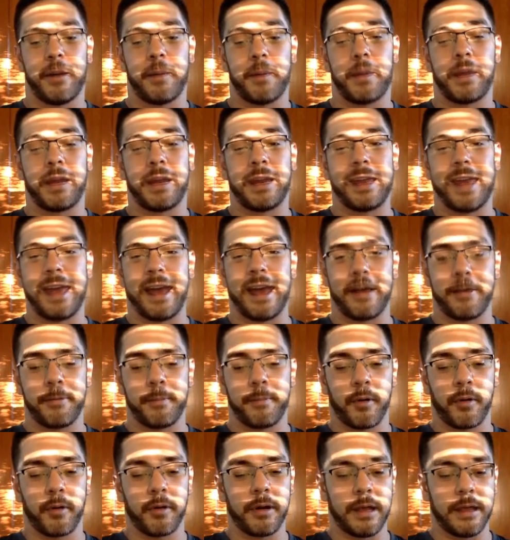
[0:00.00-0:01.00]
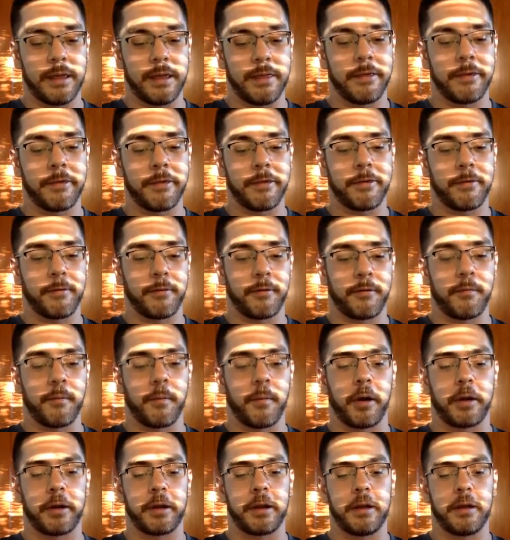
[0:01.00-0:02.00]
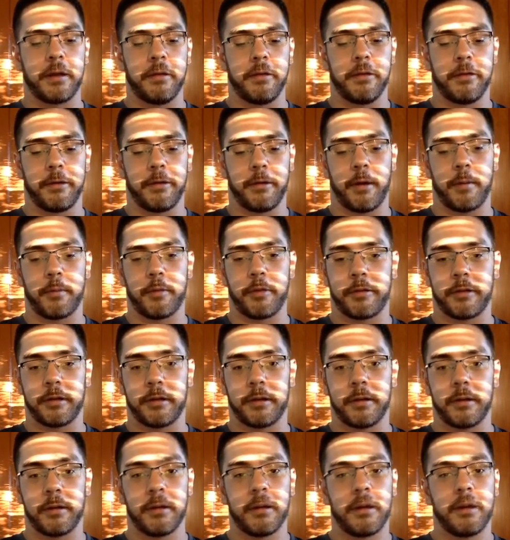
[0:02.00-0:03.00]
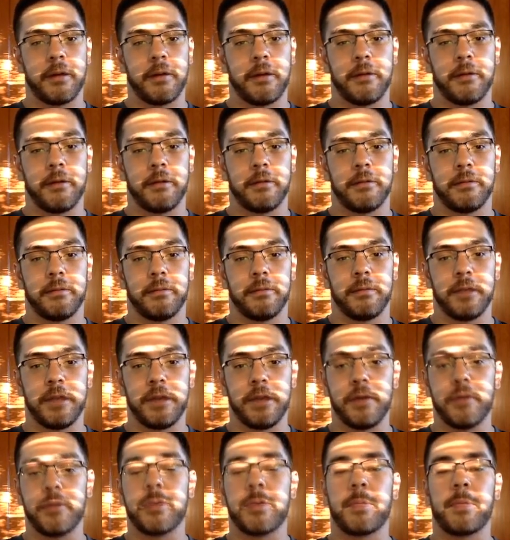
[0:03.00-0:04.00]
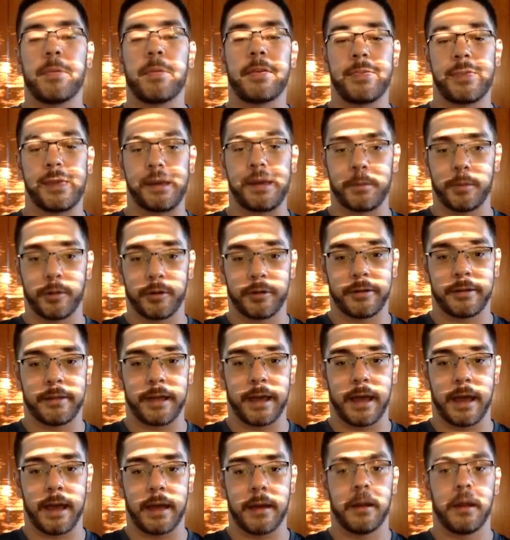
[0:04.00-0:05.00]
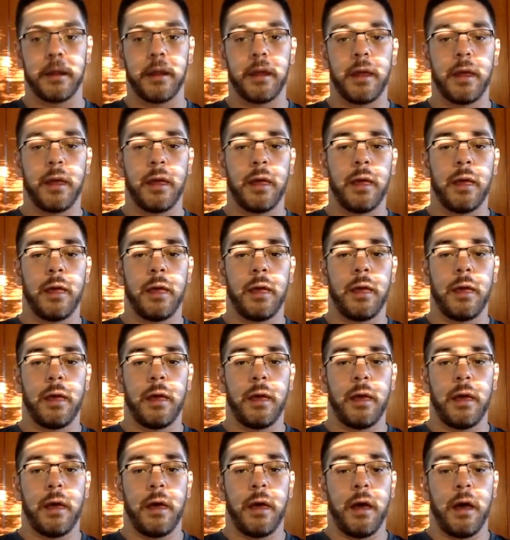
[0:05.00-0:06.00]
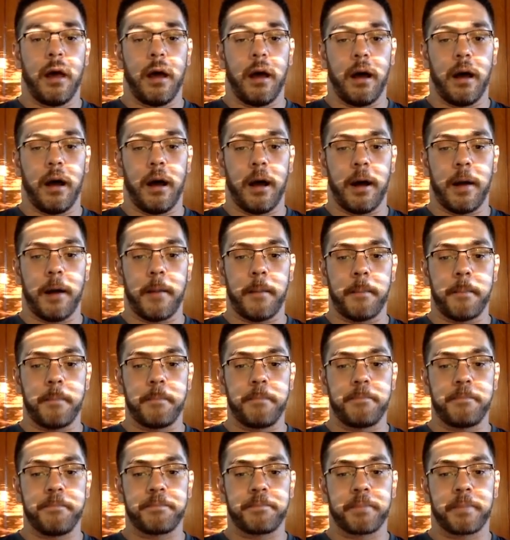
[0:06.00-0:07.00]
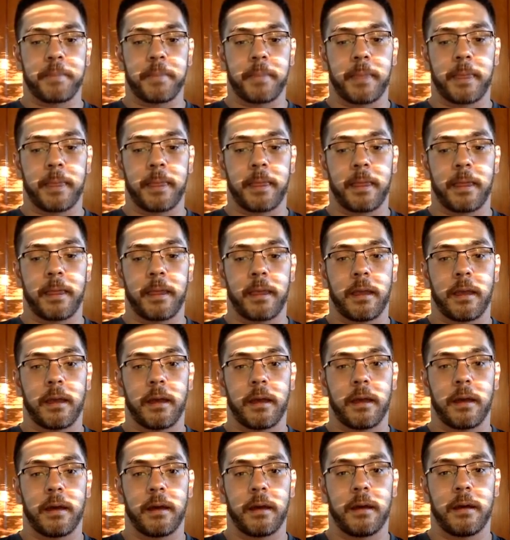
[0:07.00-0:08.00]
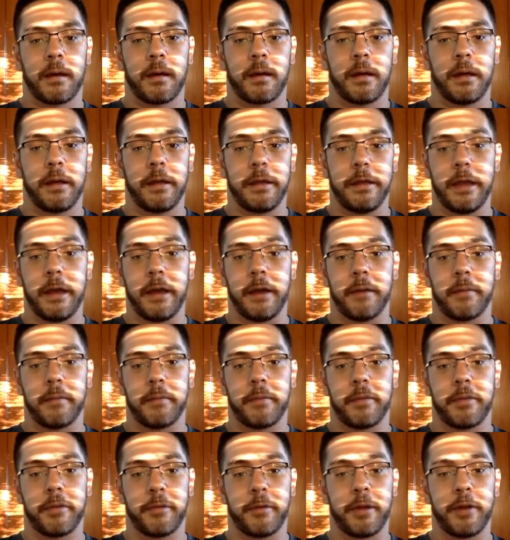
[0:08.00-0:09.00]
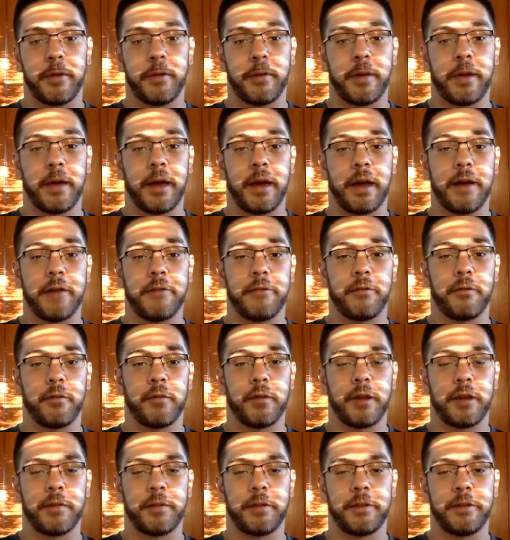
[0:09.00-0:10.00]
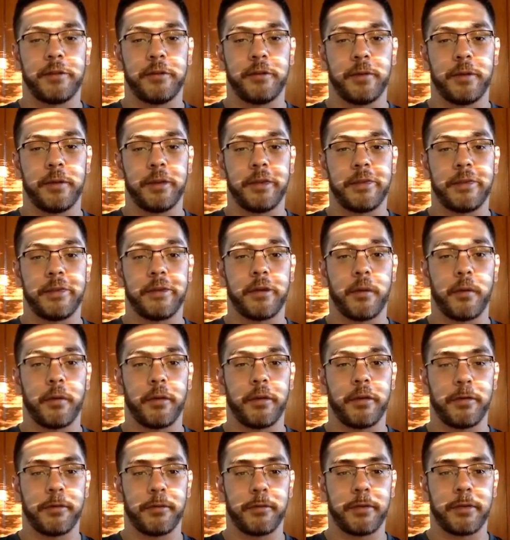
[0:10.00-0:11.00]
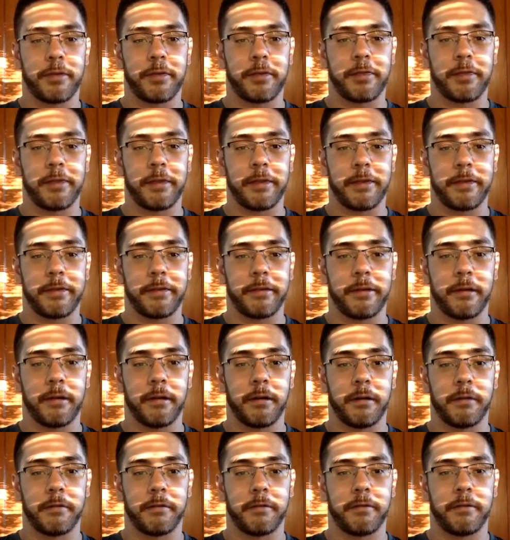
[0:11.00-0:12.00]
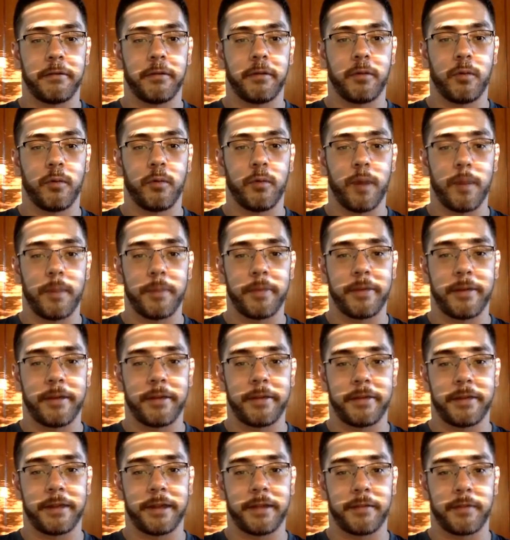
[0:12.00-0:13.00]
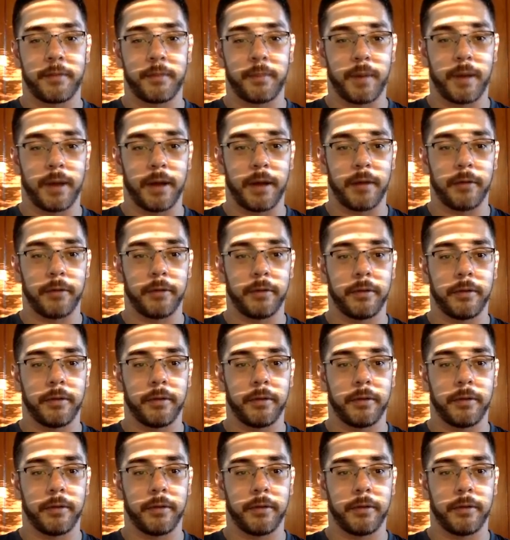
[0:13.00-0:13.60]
I'm not an expert in this sort of marketing, so I'm just going to use something similar to that. And yeah, so anyway, what I've been doing is going through this list of websites that I've compiled.